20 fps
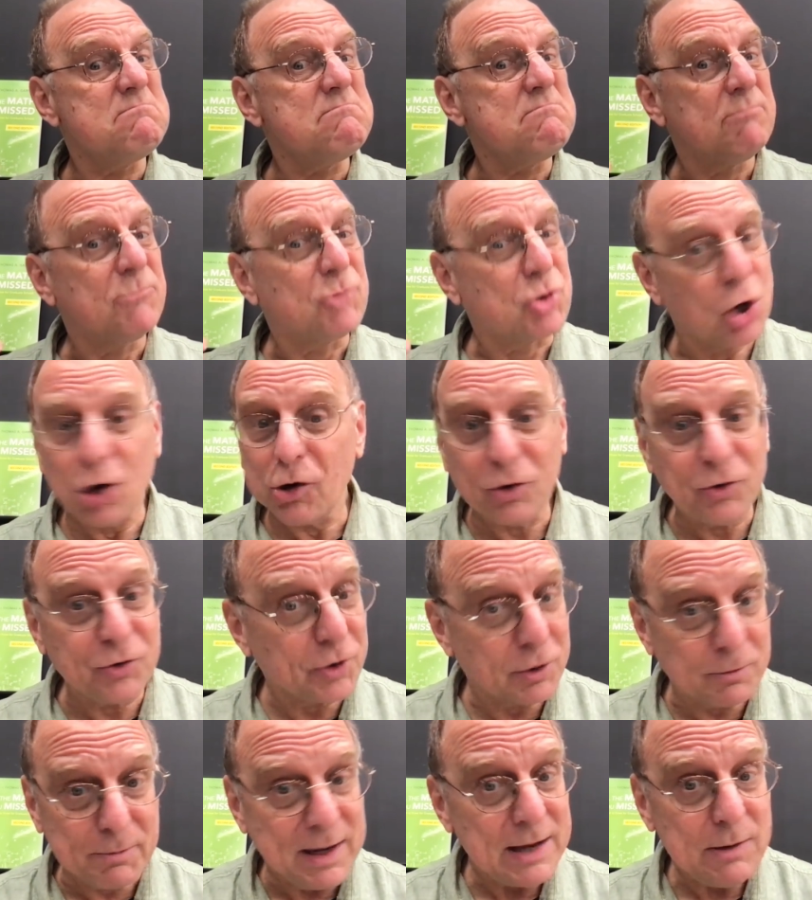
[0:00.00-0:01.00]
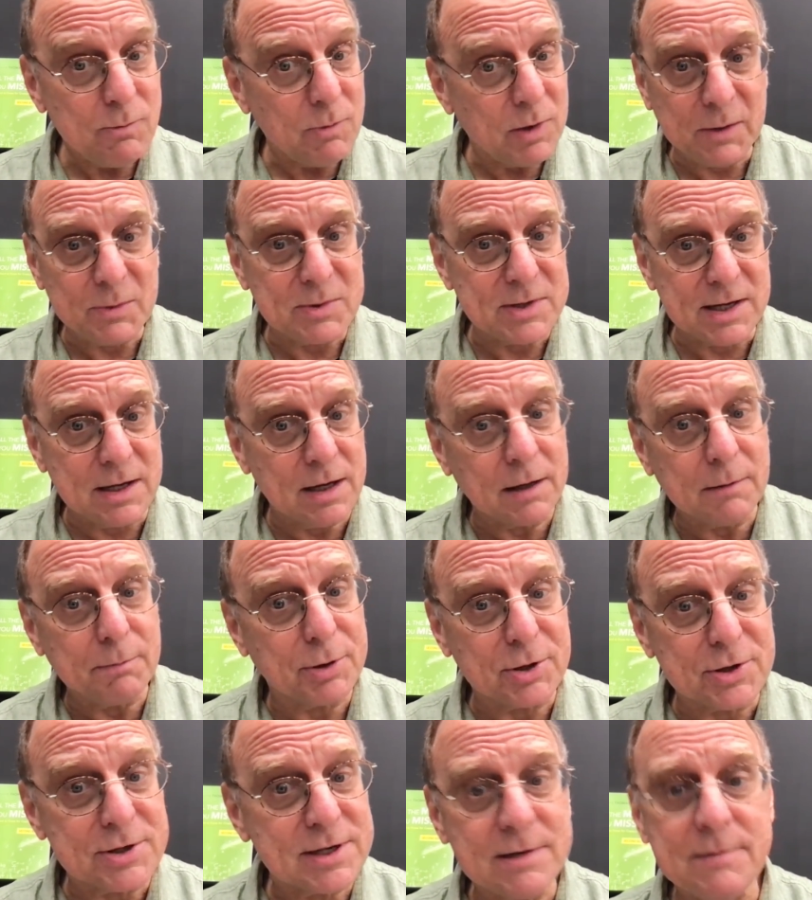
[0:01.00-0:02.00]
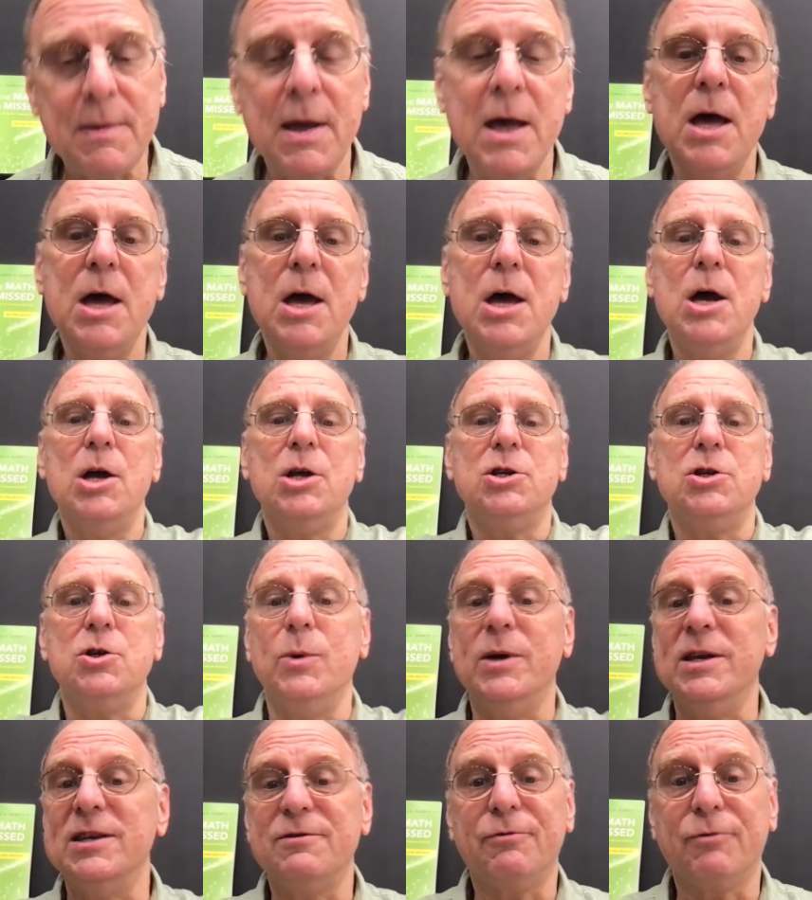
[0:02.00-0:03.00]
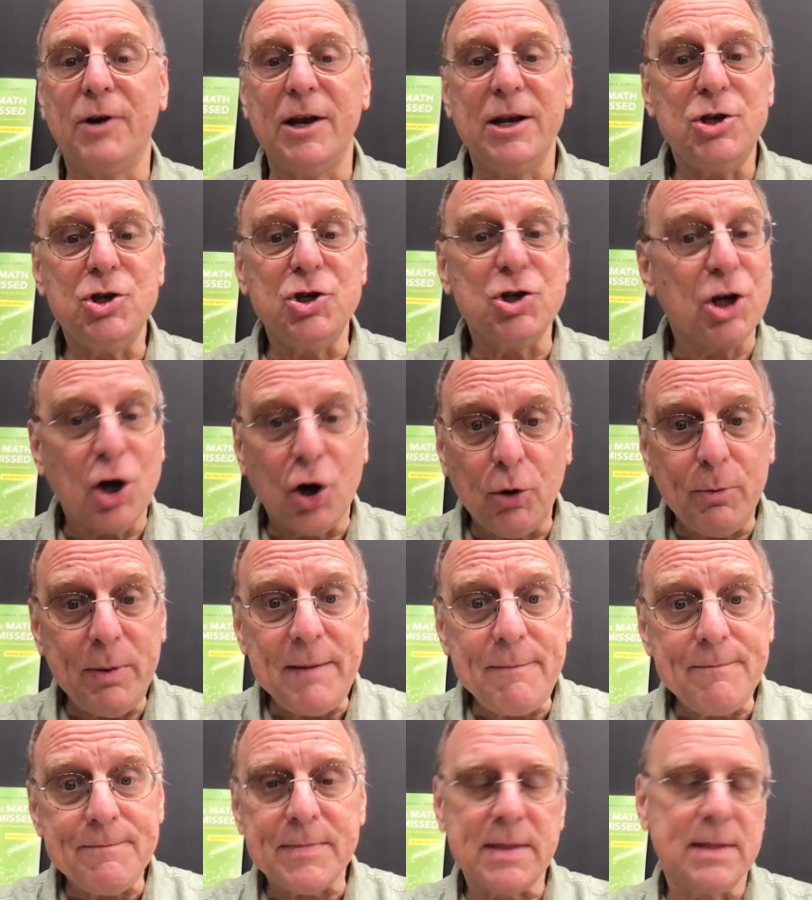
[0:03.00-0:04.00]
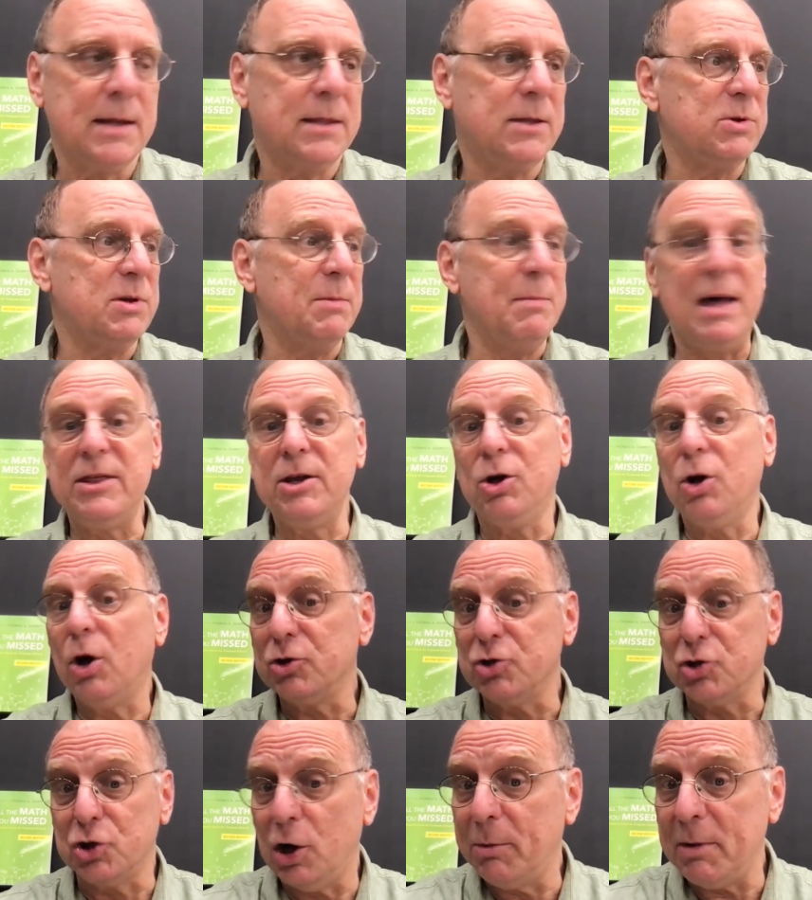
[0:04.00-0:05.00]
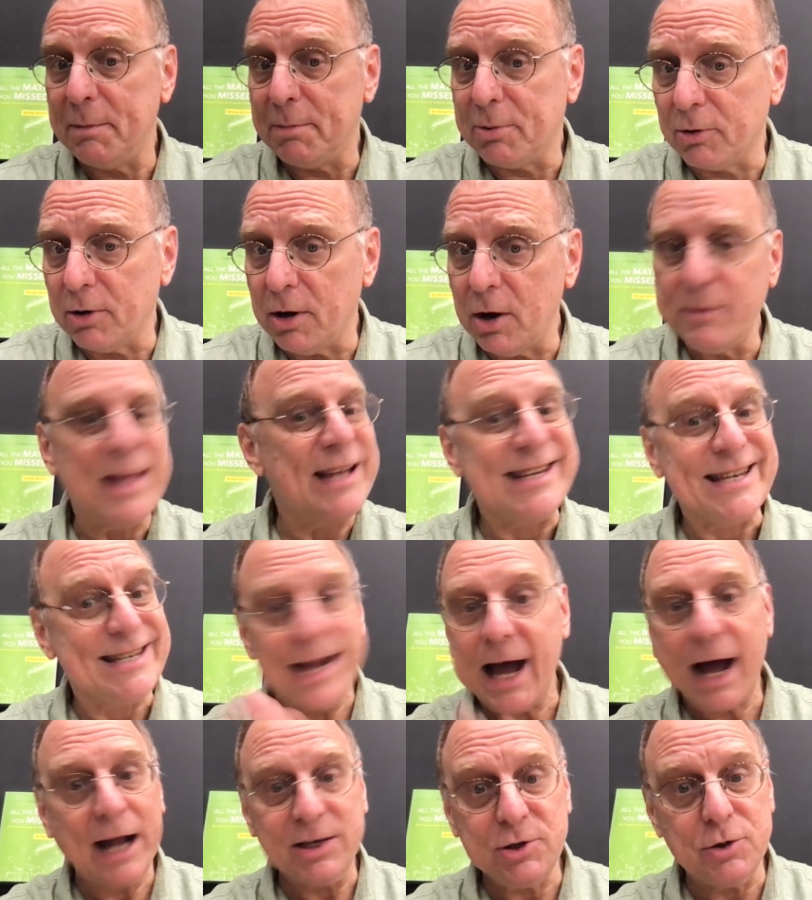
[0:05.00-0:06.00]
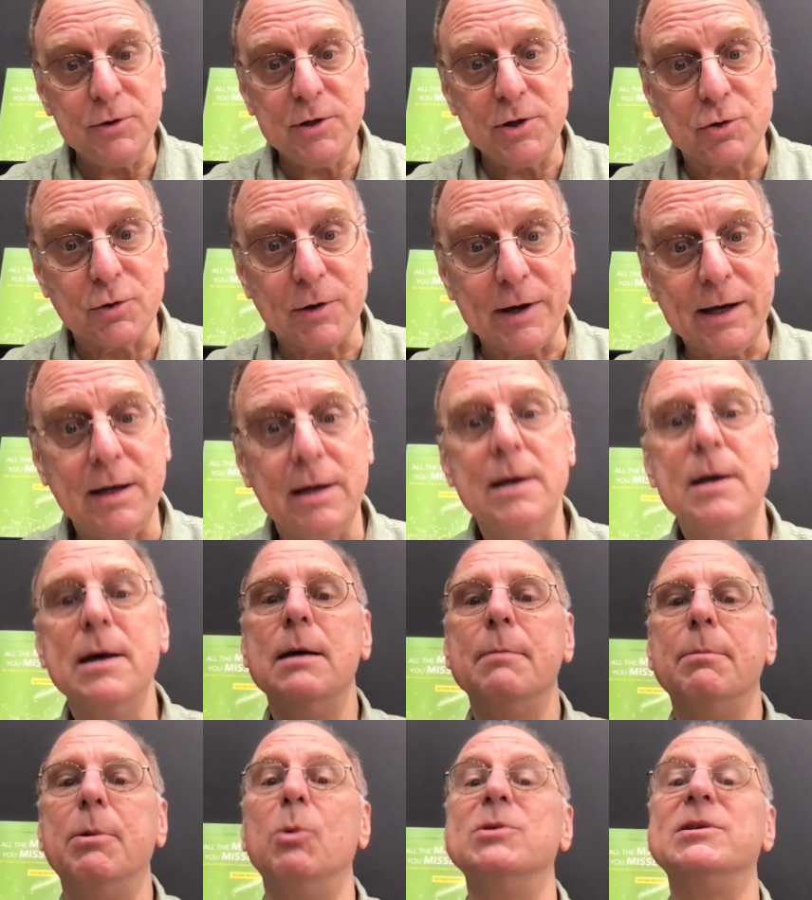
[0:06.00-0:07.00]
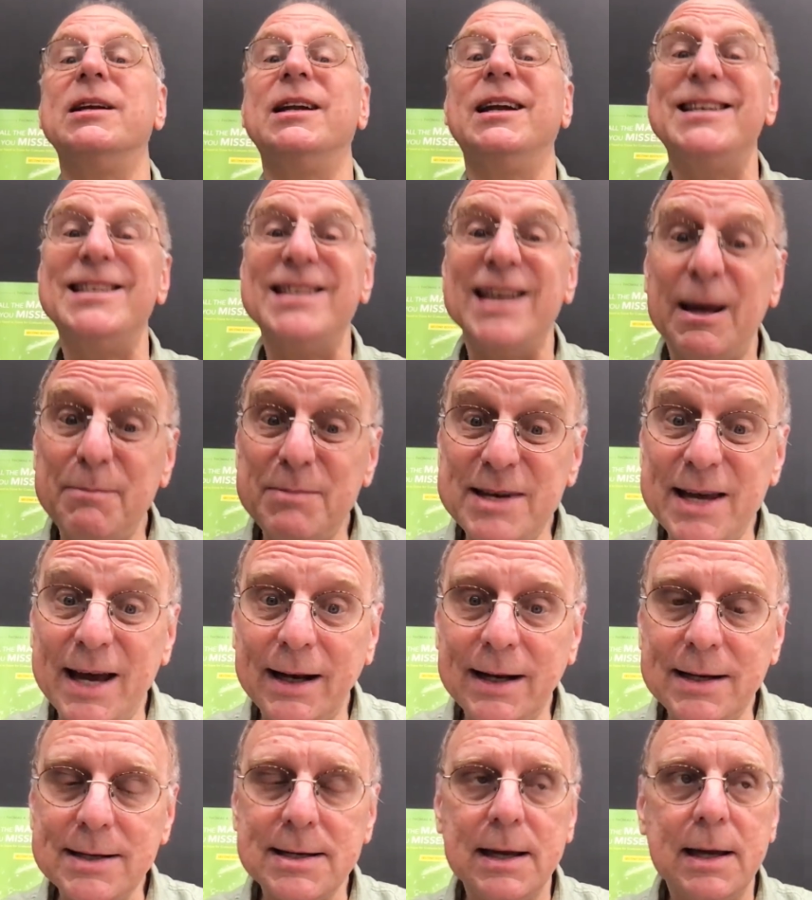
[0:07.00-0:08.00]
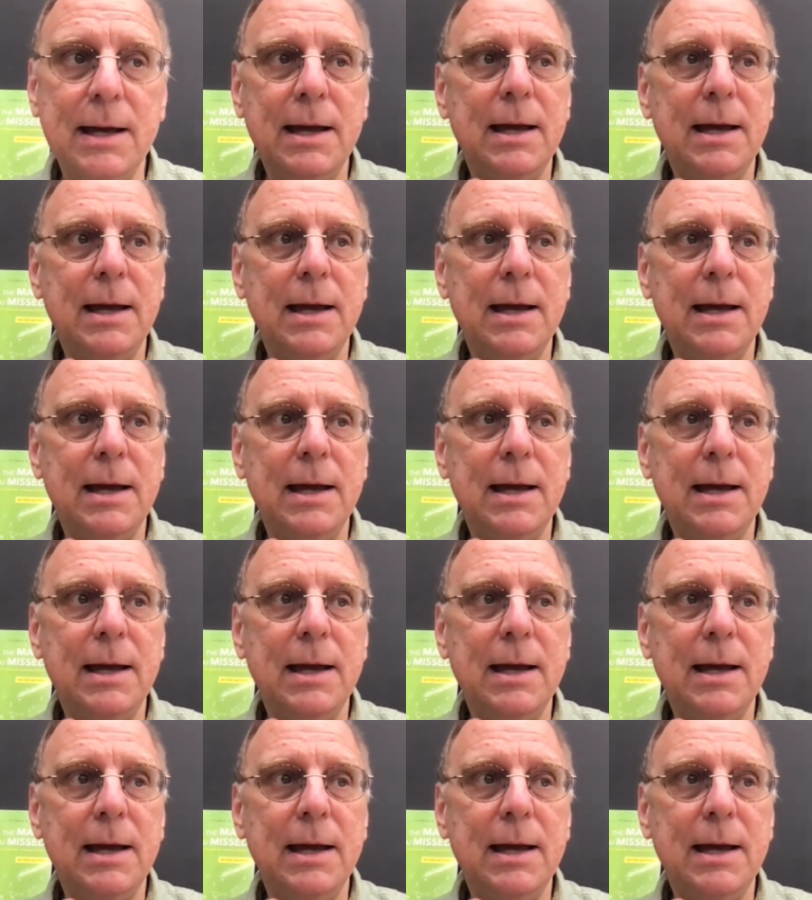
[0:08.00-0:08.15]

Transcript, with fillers: Charles Hermite when he was a young person to his friend Jacobi that there was a method called Jacobi Perron that did not do the trick, but was an attempt at it.